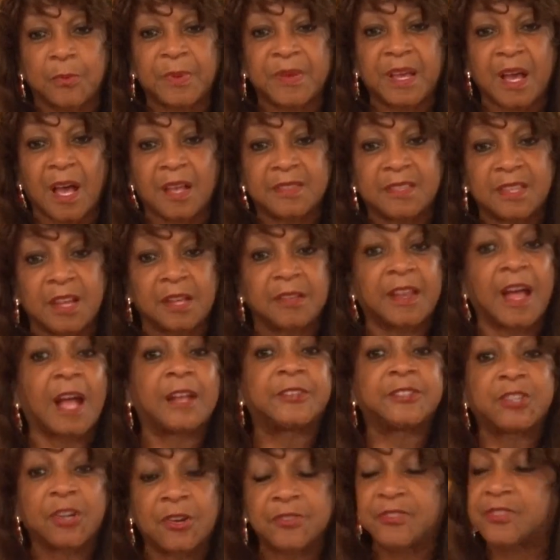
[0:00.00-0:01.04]
because they're
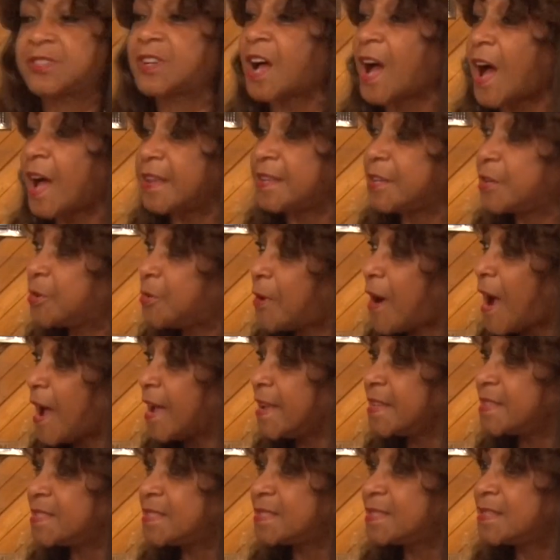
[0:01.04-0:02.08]
not Church of God in
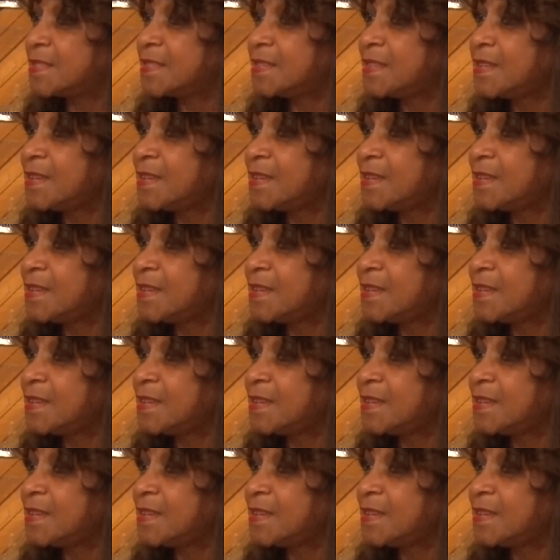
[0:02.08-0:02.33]
Christ.